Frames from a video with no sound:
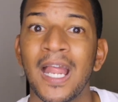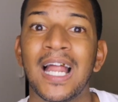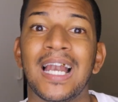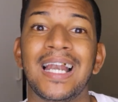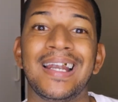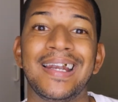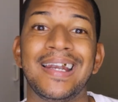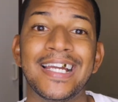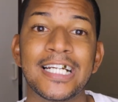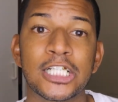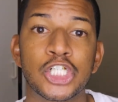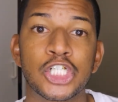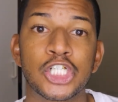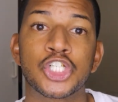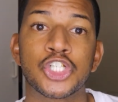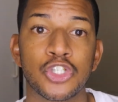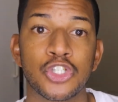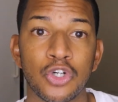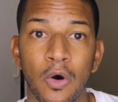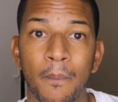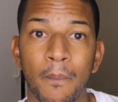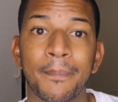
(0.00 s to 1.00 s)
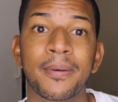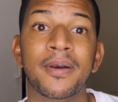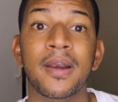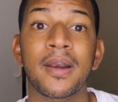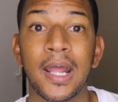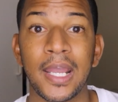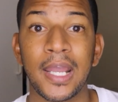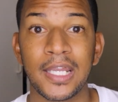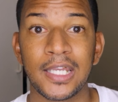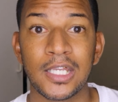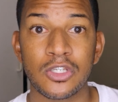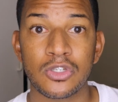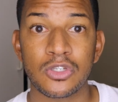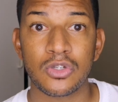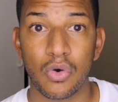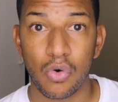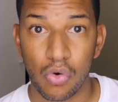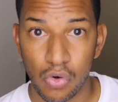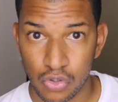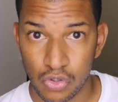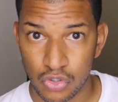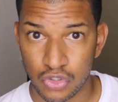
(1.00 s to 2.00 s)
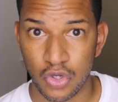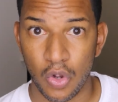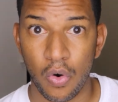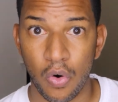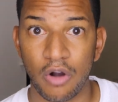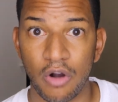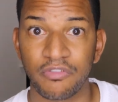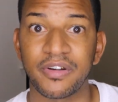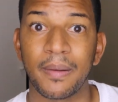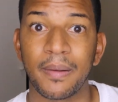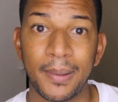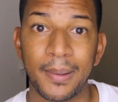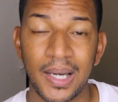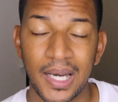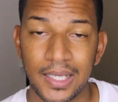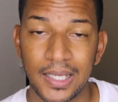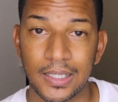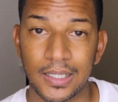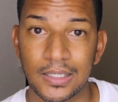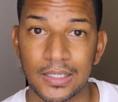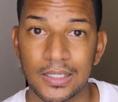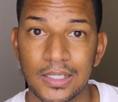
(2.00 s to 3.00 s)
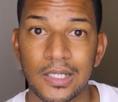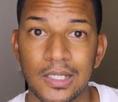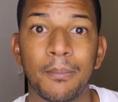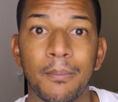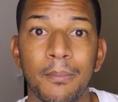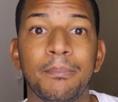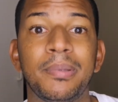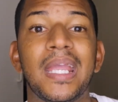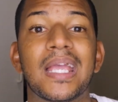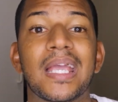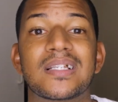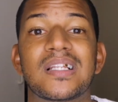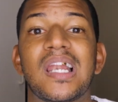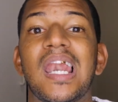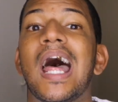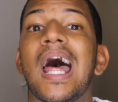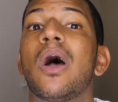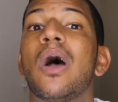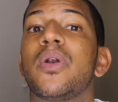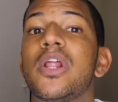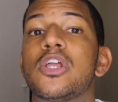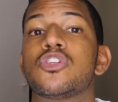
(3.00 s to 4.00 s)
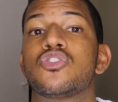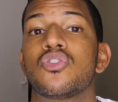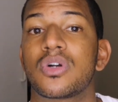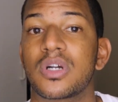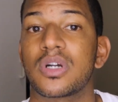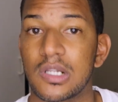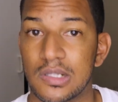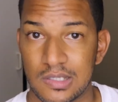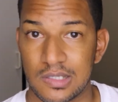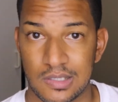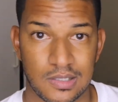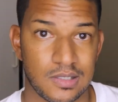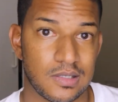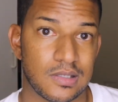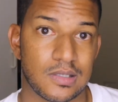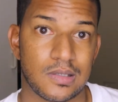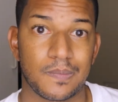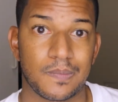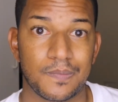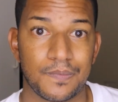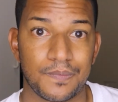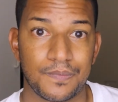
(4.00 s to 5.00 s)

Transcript: let your praise also of the player be as loud as your criticism.